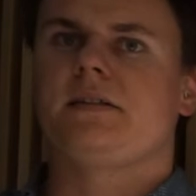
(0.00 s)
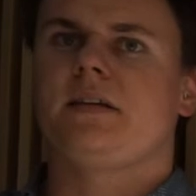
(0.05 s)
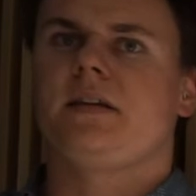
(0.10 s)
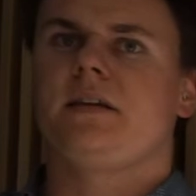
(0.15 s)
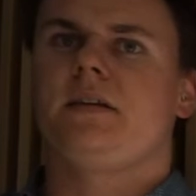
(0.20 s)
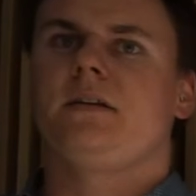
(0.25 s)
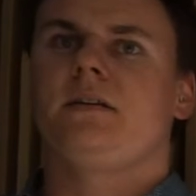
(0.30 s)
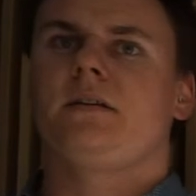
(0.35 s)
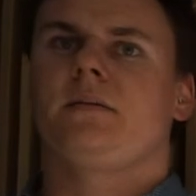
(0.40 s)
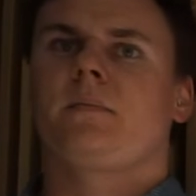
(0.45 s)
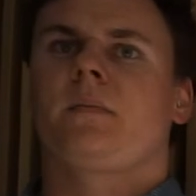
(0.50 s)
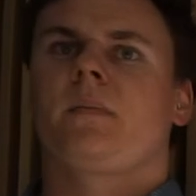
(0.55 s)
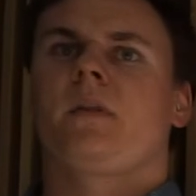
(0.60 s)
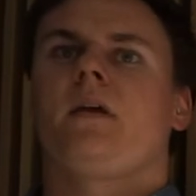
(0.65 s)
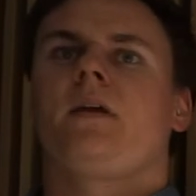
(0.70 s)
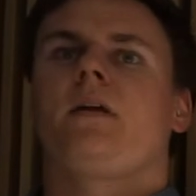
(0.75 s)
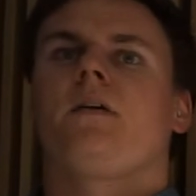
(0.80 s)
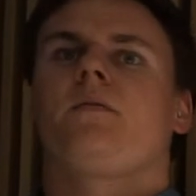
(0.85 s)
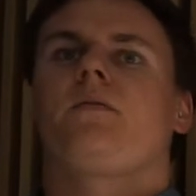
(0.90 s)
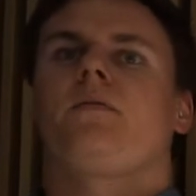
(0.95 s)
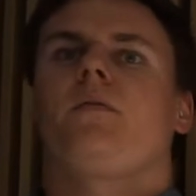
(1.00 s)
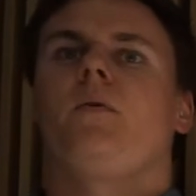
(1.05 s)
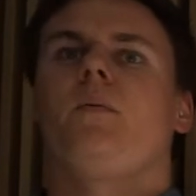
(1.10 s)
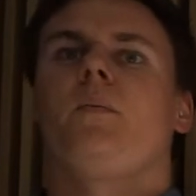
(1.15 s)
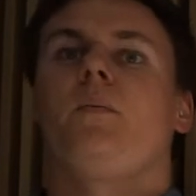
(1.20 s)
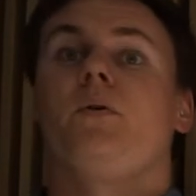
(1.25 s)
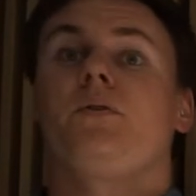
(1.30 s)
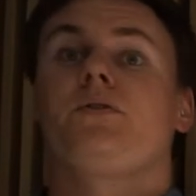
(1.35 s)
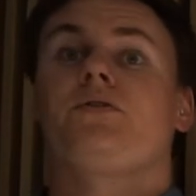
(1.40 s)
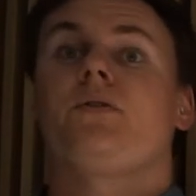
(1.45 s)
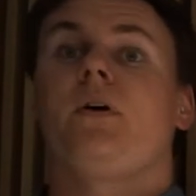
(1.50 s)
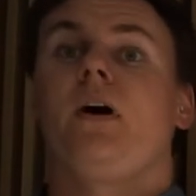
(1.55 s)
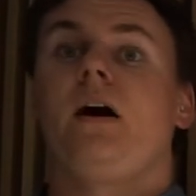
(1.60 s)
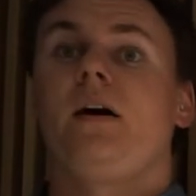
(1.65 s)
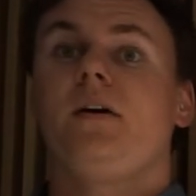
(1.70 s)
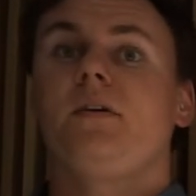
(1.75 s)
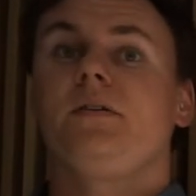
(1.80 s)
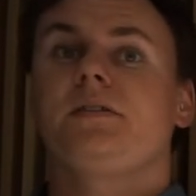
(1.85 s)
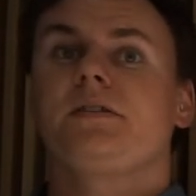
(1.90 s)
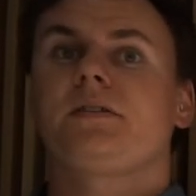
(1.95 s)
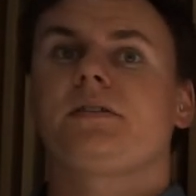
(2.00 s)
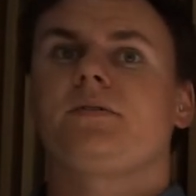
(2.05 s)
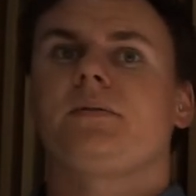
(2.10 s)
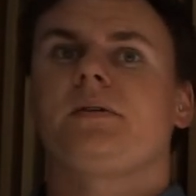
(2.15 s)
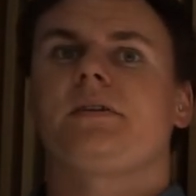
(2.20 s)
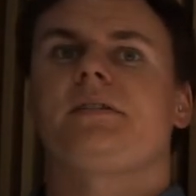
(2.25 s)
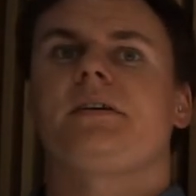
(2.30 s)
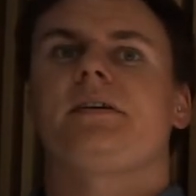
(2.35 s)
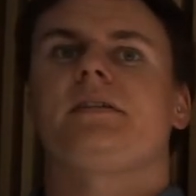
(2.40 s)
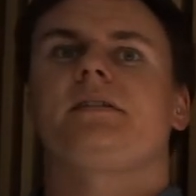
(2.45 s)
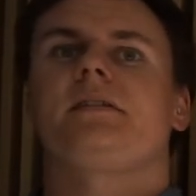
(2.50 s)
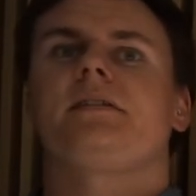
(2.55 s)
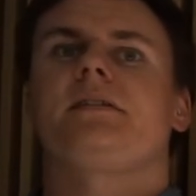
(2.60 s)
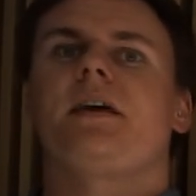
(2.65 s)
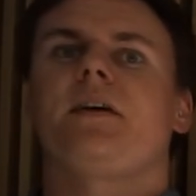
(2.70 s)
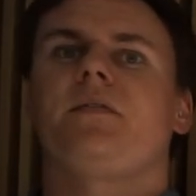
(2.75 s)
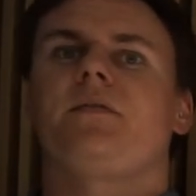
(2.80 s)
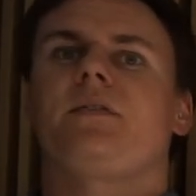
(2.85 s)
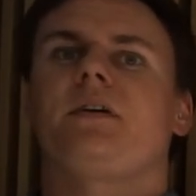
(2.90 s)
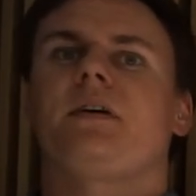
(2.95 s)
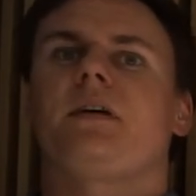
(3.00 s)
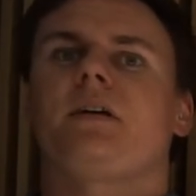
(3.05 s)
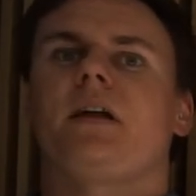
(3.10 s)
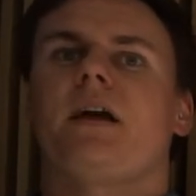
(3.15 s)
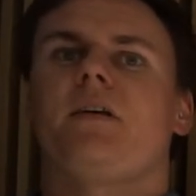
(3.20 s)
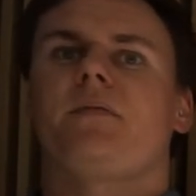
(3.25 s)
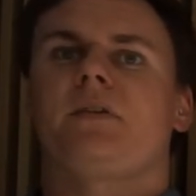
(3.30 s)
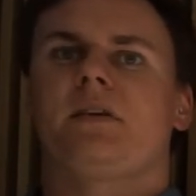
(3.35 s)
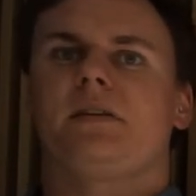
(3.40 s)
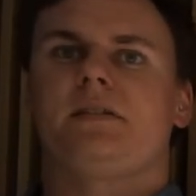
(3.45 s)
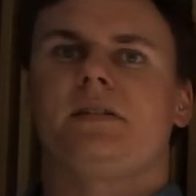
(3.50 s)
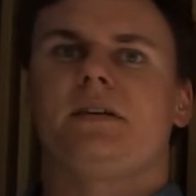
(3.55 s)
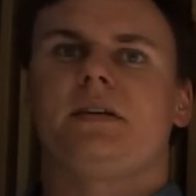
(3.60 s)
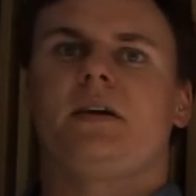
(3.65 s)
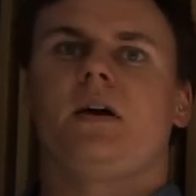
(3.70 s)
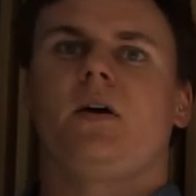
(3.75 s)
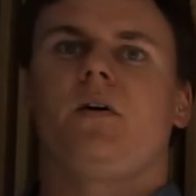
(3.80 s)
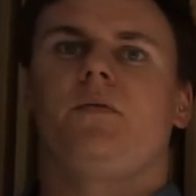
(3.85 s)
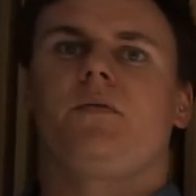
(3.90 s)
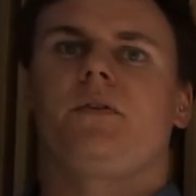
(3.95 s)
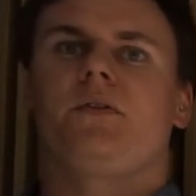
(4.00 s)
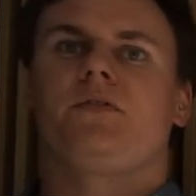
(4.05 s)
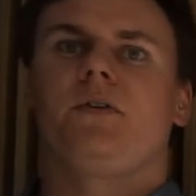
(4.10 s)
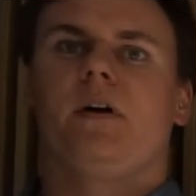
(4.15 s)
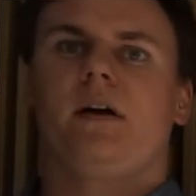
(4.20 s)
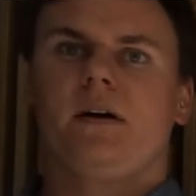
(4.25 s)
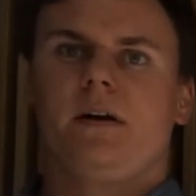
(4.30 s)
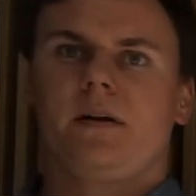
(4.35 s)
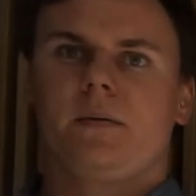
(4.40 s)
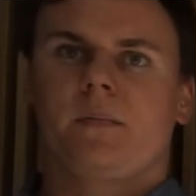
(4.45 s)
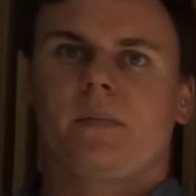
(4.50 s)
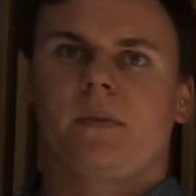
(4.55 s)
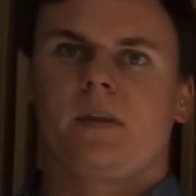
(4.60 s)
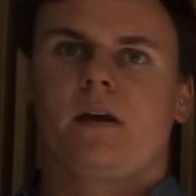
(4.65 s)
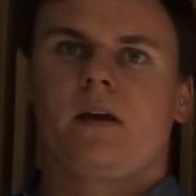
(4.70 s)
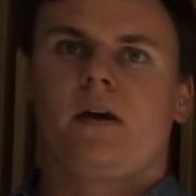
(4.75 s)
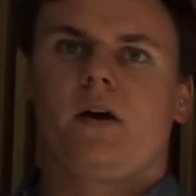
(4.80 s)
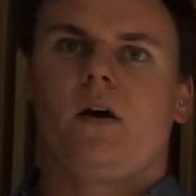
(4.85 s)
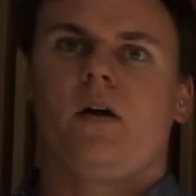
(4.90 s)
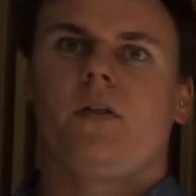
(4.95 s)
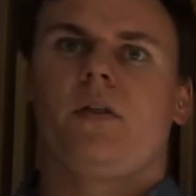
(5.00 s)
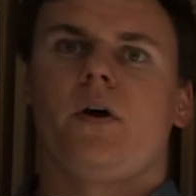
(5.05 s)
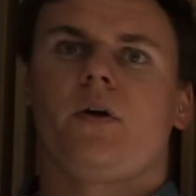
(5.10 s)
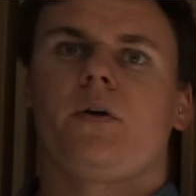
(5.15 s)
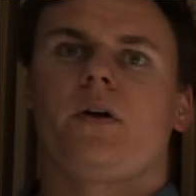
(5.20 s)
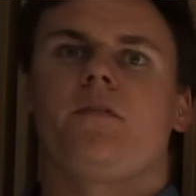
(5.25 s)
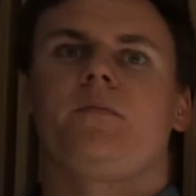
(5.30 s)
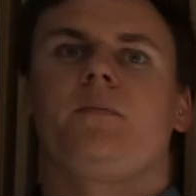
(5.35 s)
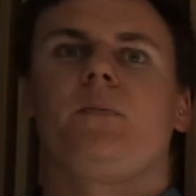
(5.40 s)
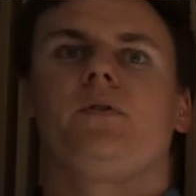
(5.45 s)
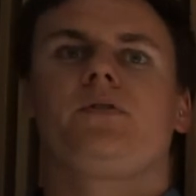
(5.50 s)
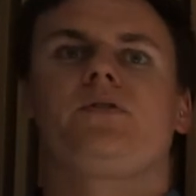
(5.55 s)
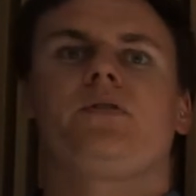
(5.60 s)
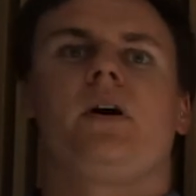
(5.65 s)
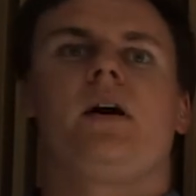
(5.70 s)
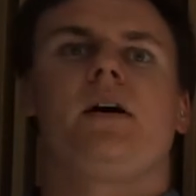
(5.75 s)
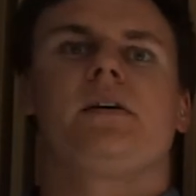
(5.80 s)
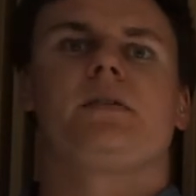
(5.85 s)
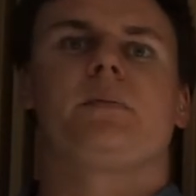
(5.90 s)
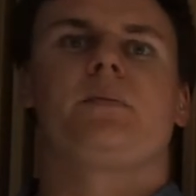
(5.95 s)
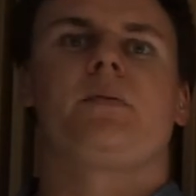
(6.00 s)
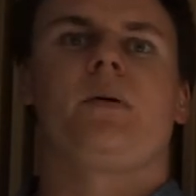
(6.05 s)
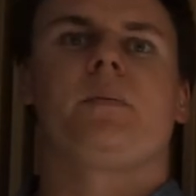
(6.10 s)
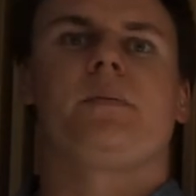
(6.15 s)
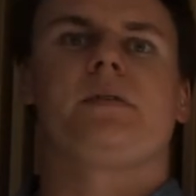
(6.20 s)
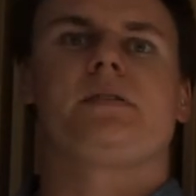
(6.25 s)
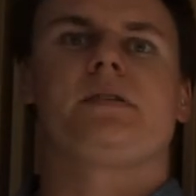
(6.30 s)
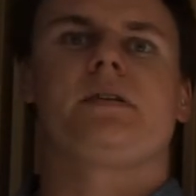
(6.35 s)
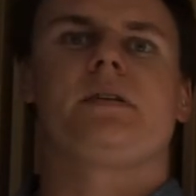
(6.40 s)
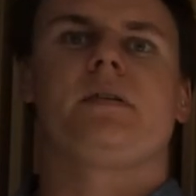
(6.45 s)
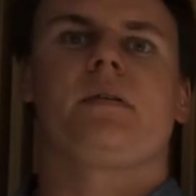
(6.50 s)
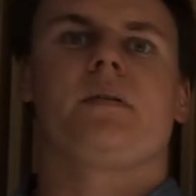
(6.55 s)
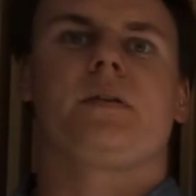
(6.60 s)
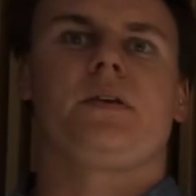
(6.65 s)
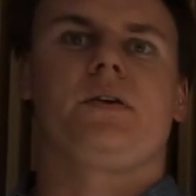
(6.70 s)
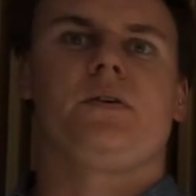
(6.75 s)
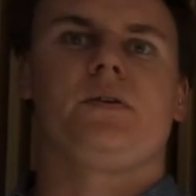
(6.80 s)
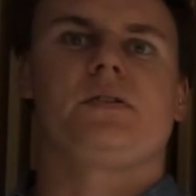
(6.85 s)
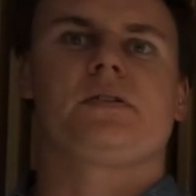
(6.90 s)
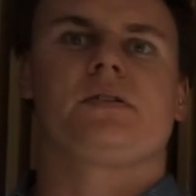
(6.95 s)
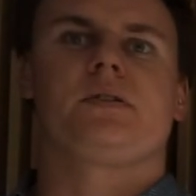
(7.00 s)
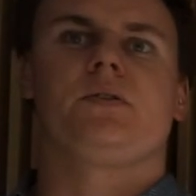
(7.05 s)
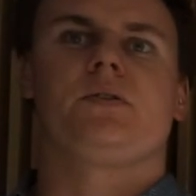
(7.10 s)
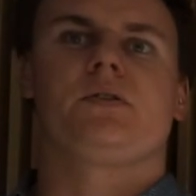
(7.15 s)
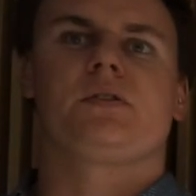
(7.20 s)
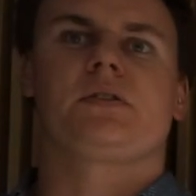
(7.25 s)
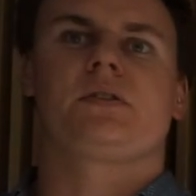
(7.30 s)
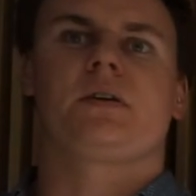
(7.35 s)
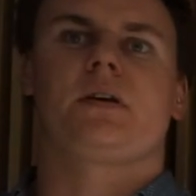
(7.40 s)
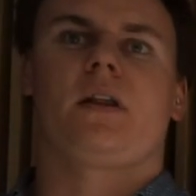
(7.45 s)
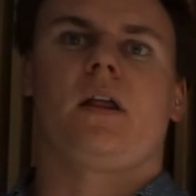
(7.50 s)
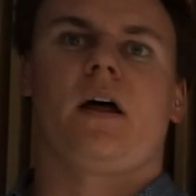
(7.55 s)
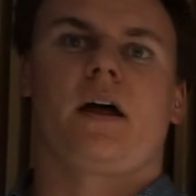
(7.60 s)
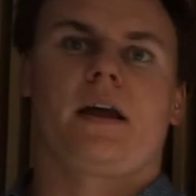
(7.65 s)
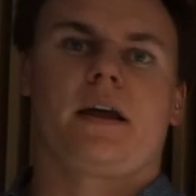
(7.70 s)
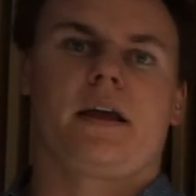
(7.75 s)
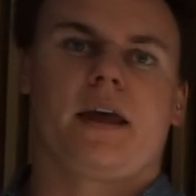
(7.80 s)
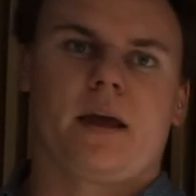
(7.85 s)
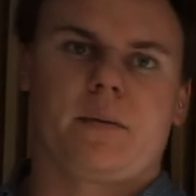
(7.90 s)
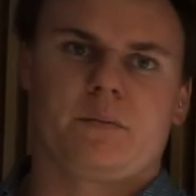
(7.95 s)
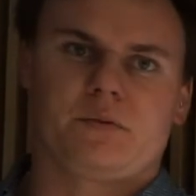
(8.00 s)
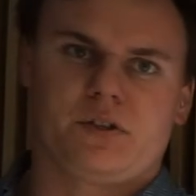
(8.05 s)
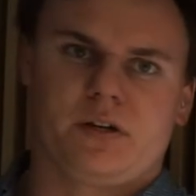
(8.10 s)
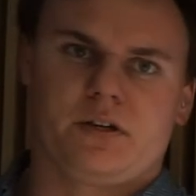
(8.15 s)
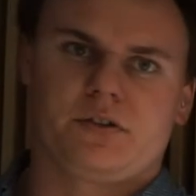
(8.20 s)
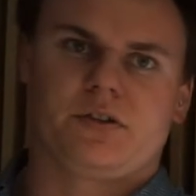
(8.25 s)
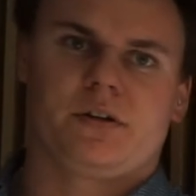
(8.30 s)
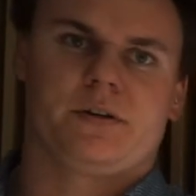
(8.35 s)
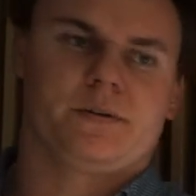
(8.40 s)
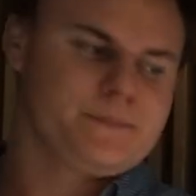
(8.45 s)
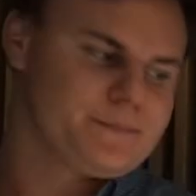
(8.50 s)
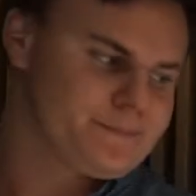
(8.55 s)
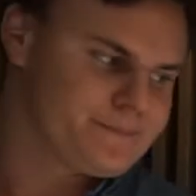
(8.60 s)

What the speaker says: needed for more trials to assess the safety and efficacy of the drug, although if more trials are promising, then the use looks like a game changer.